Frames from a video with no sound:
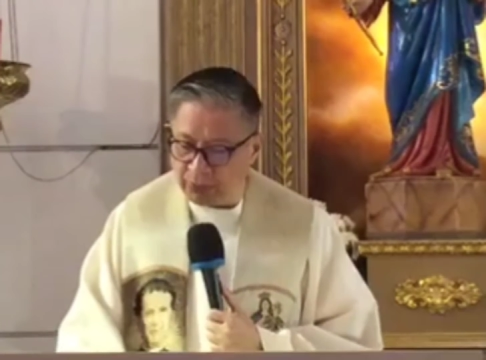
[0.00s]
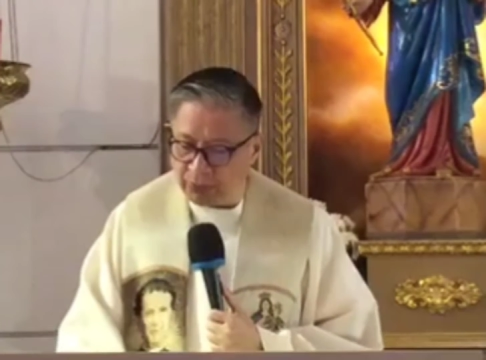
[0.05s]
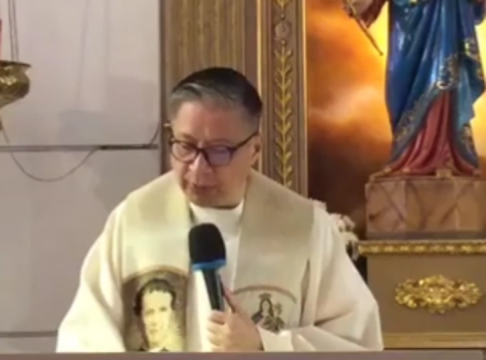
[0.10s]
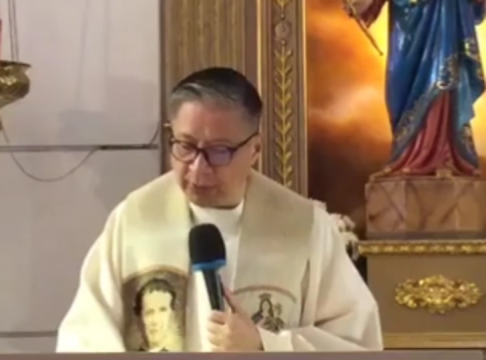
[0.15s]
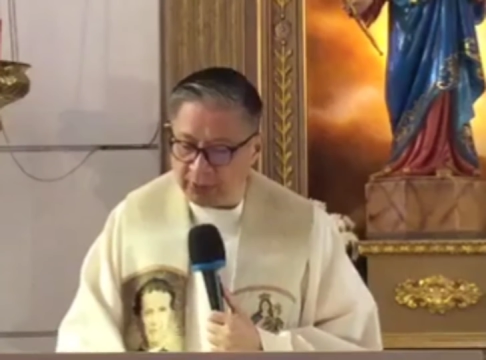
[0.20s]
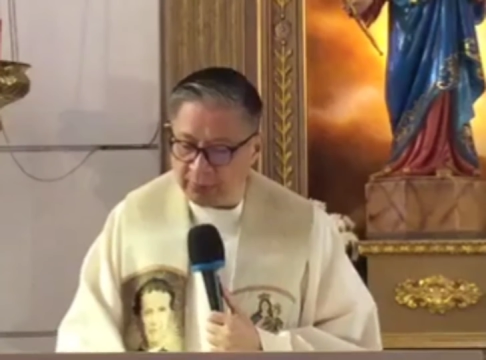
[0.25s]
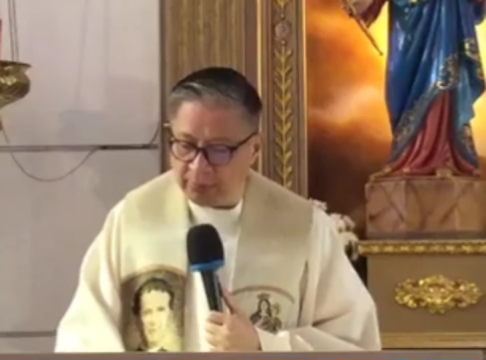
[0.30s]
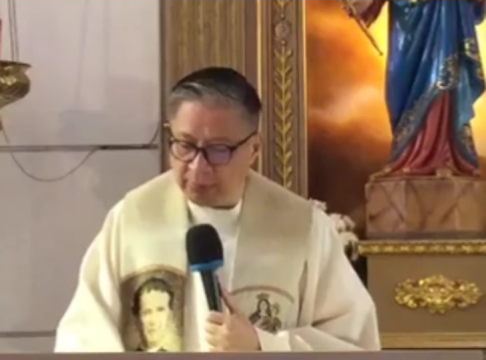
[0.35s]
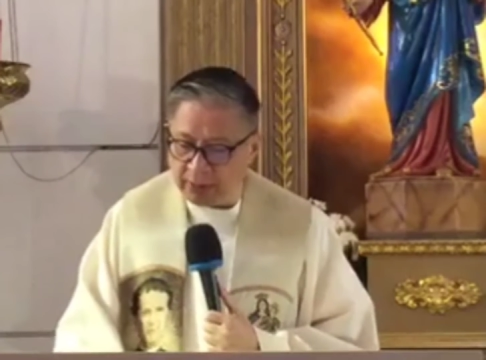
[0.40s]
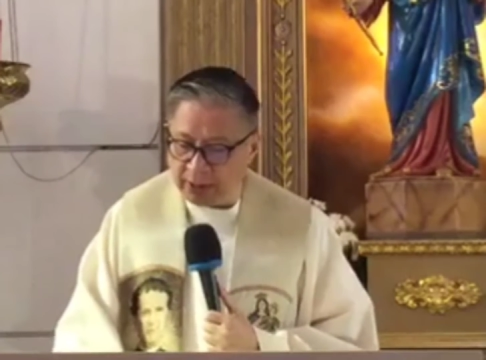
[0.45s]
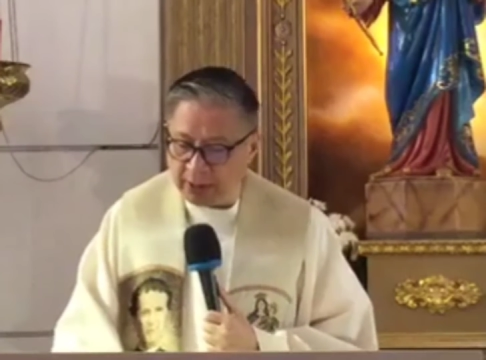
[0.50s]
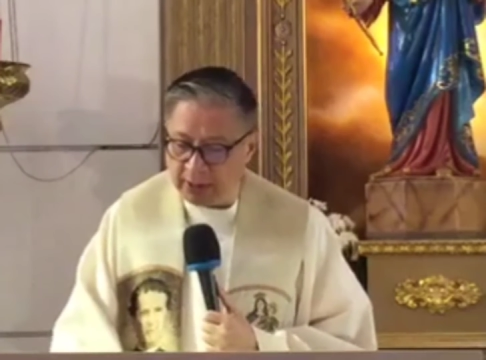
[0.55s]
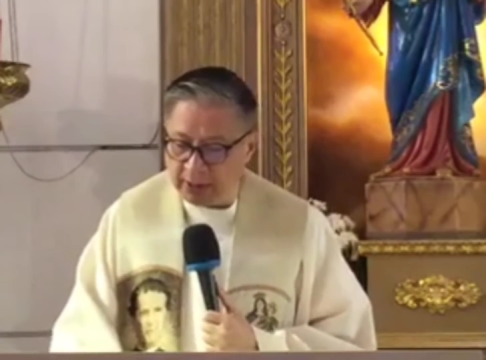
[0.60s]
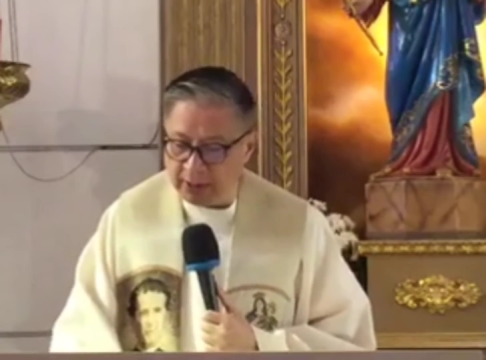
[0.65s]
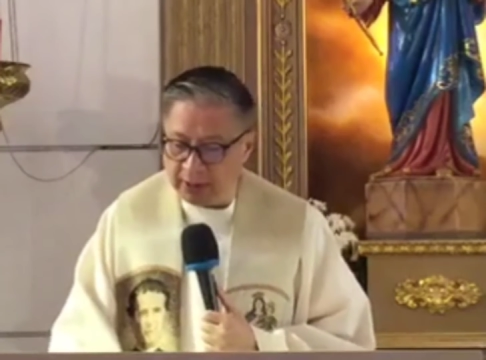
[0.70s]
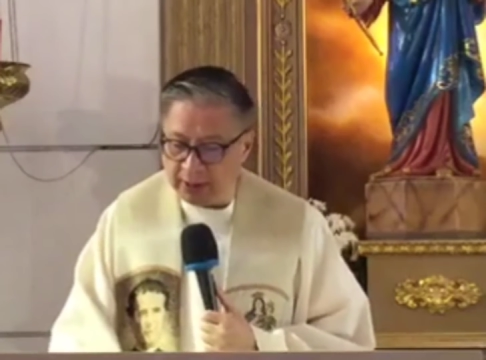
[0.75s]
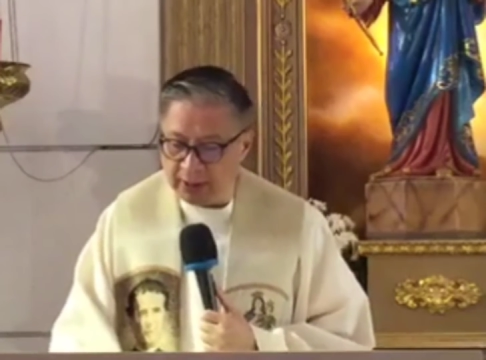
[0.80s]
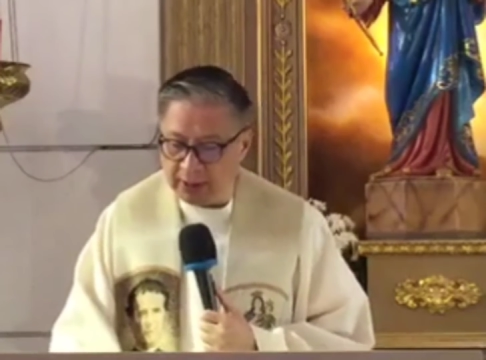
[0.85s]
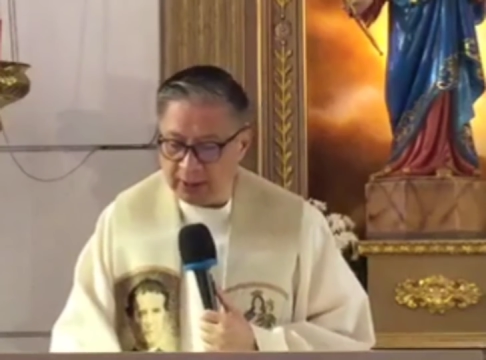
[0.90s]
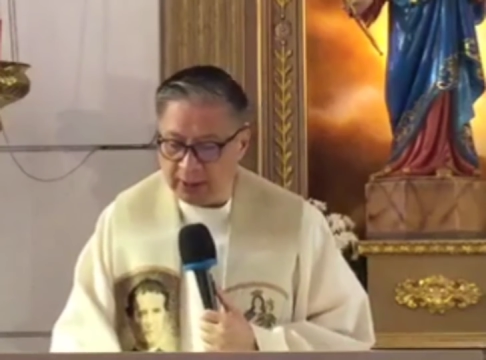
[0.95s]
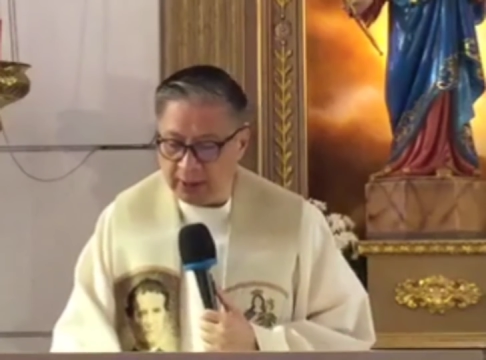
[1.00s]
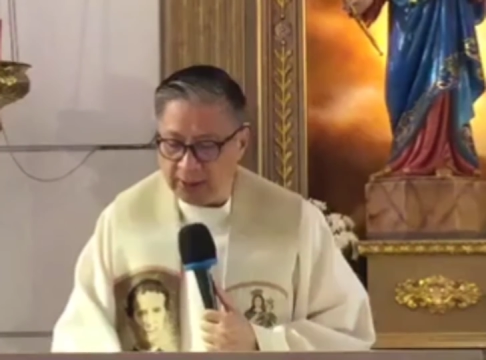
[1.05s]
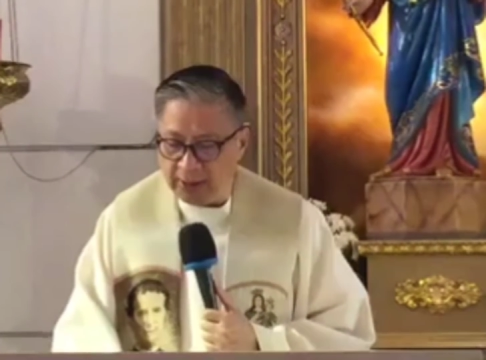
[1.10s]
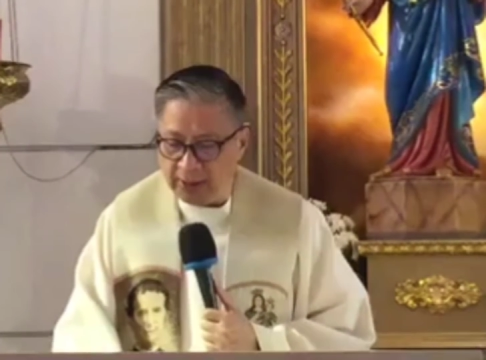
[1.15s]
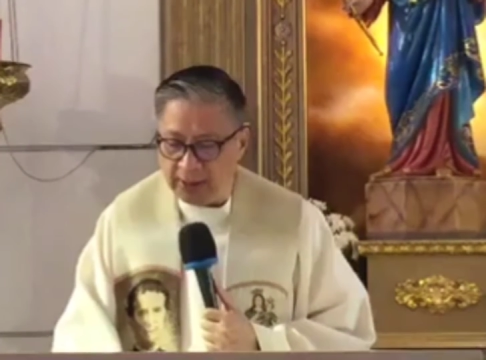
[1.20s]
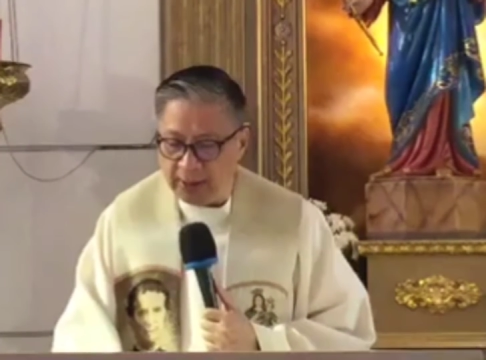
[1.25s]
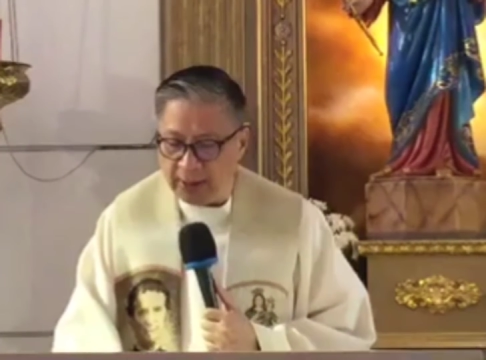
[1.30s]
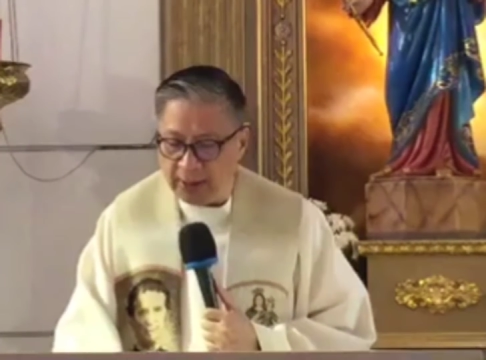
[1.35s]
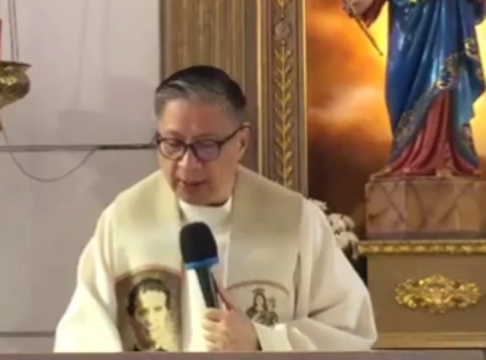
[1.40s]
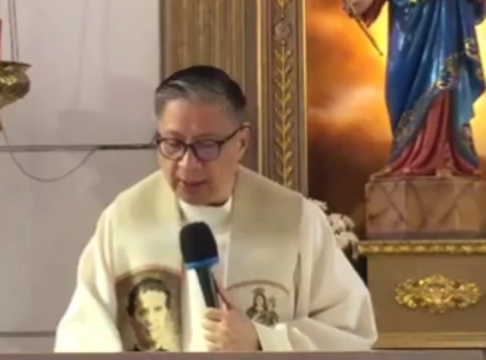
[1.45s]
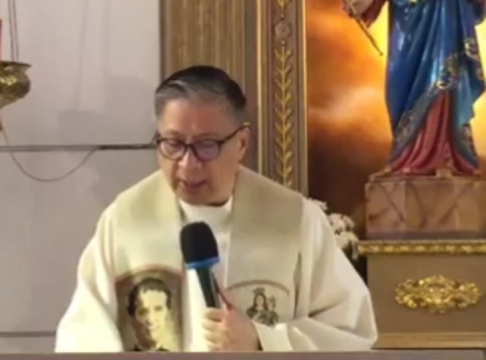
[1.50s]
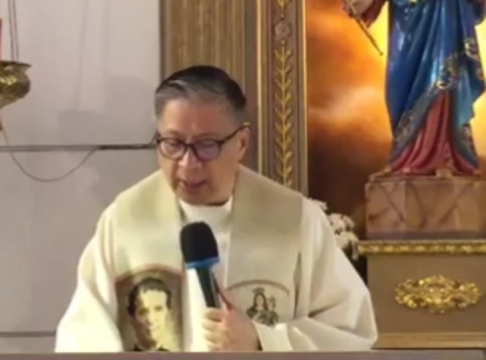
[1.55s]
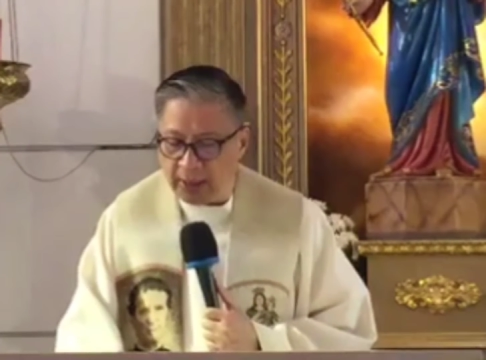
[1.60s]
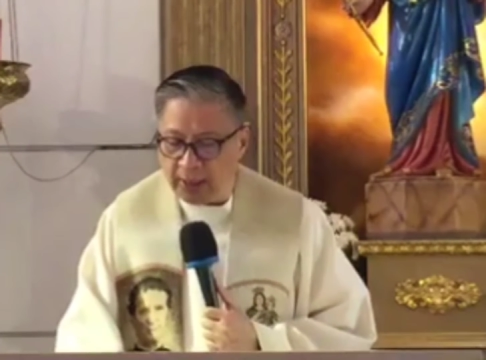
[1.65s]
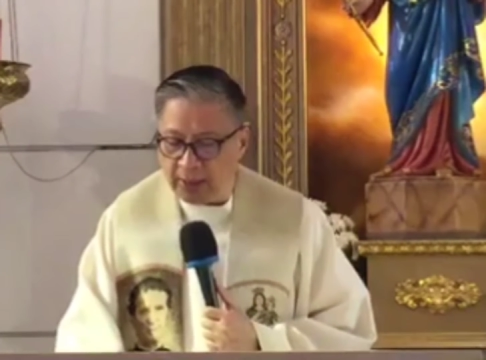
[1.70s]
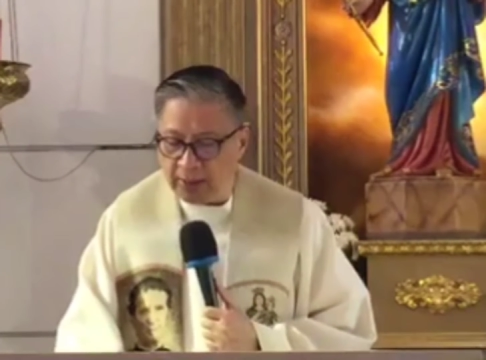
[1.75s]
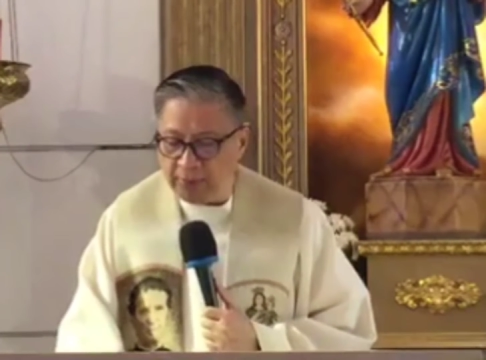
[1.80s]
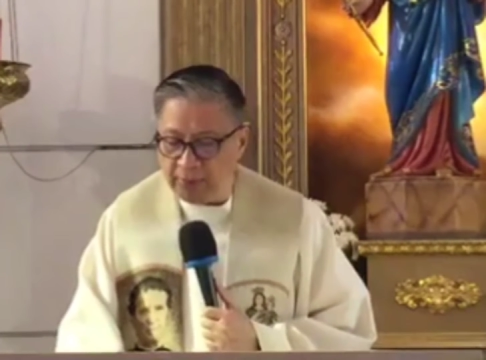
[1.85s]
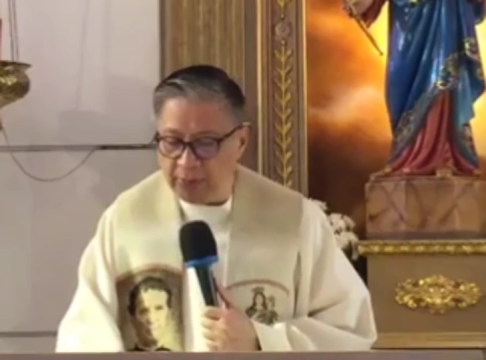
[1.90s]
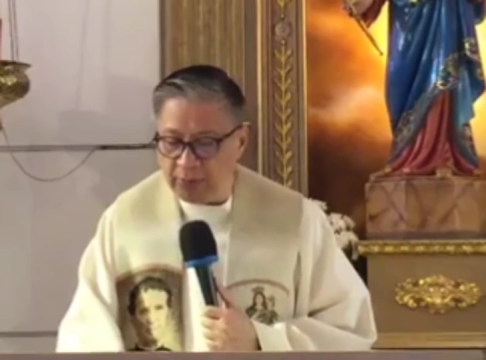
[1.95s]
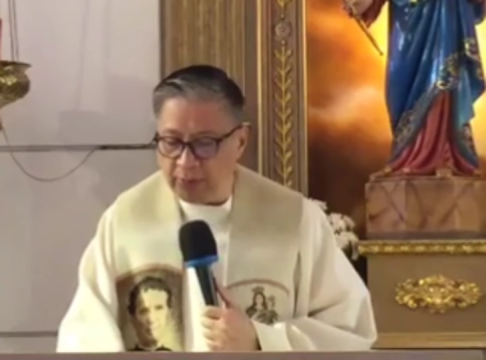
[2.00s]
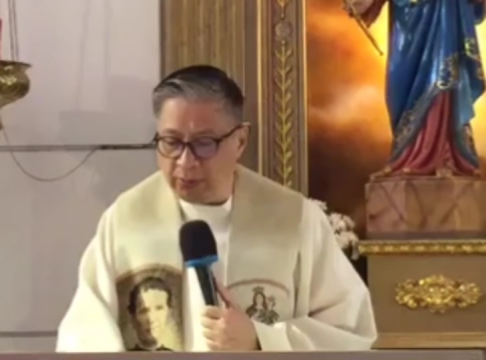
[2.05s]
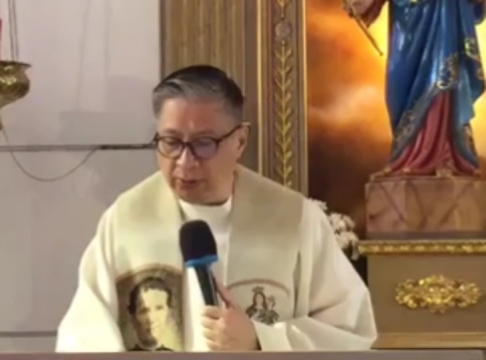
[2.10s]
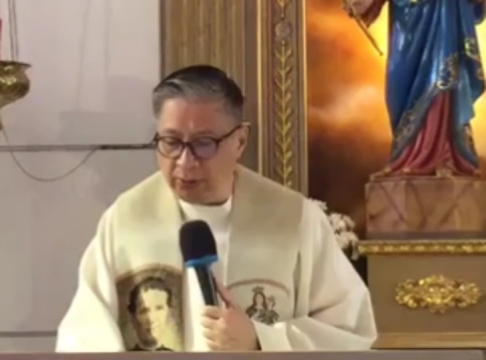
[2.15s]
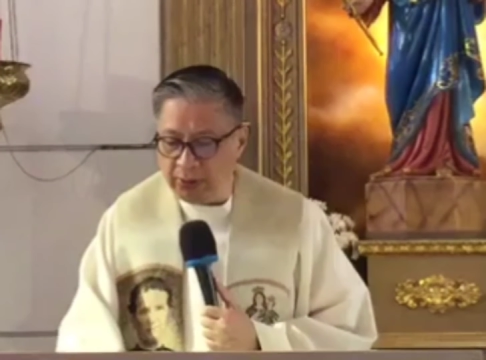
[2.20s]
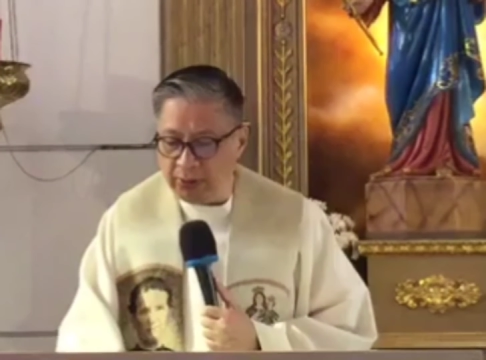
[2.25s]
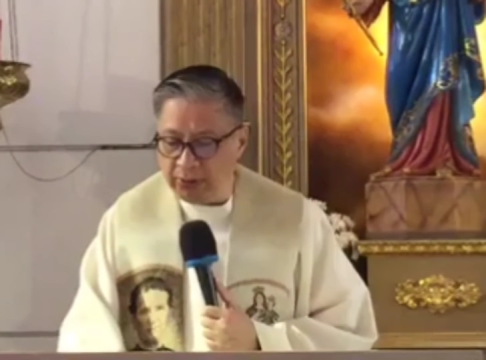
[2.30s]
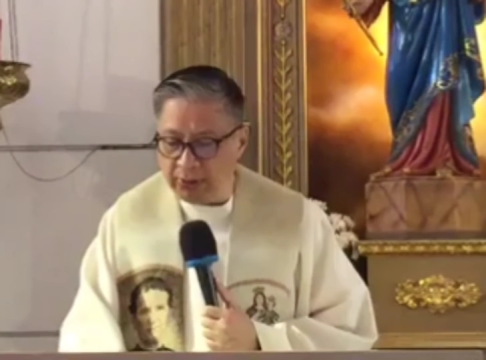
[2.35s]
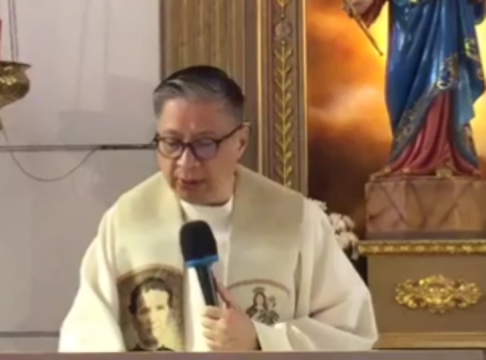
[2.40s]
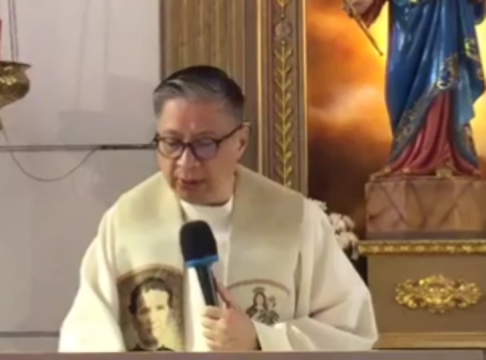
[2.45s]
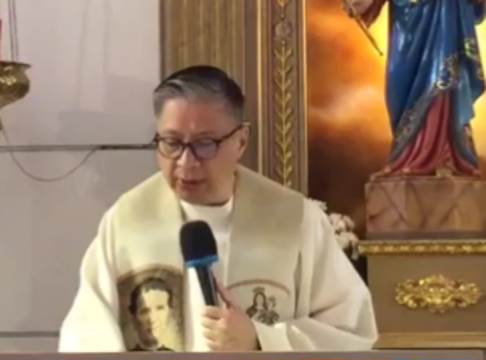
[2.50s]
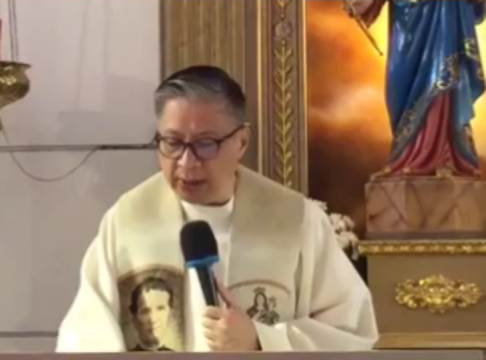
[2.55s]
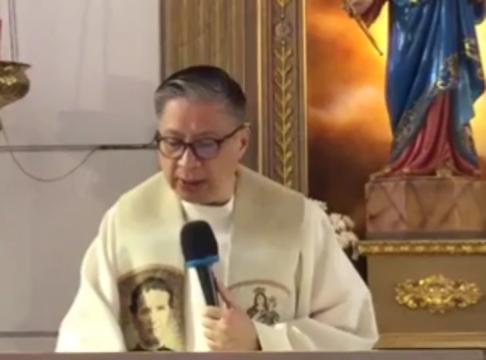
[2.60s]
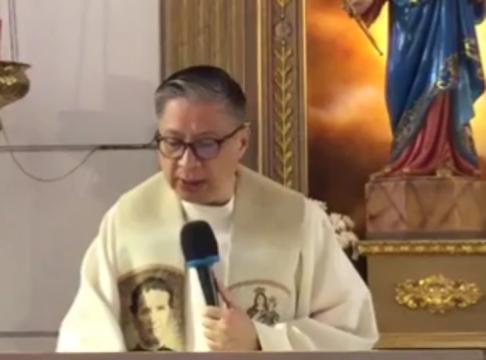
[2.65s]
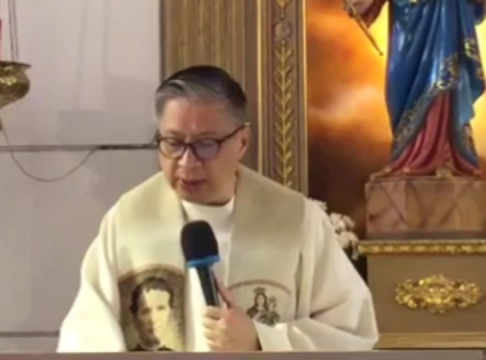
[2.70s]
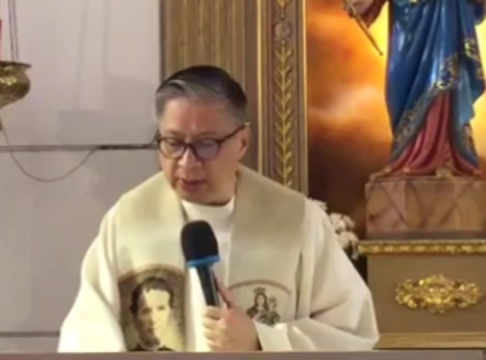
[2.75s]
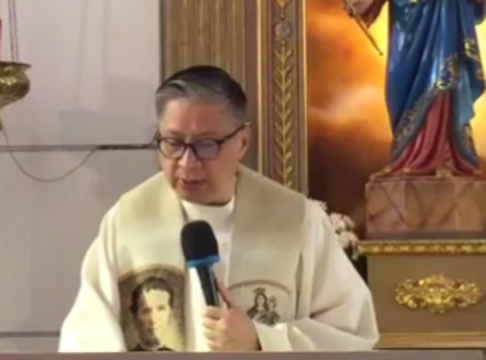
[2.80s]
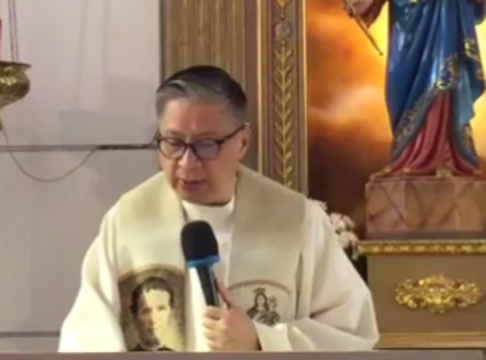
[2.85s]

with me. I have told you this so